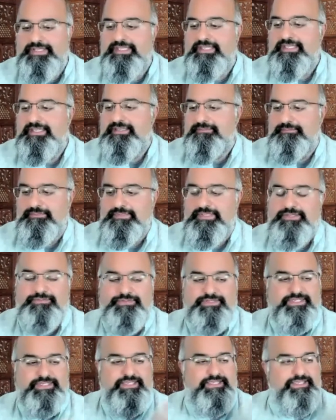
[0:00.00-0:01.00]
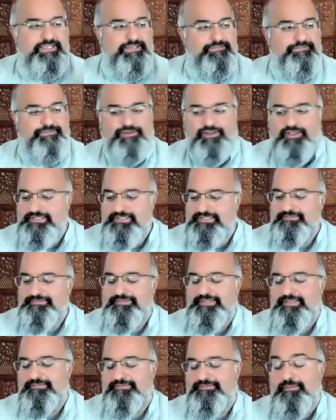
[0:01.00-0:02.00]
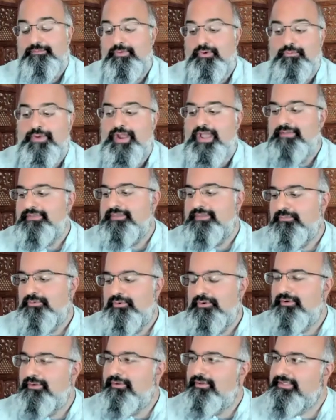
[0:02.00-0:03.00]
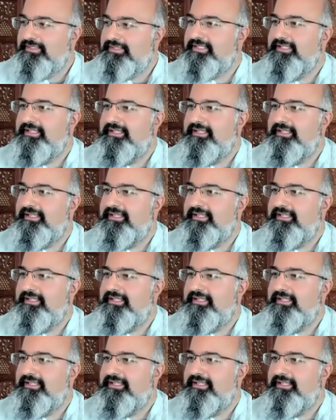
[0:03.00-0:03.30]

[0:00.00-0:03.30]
and music and philosophy from around the world?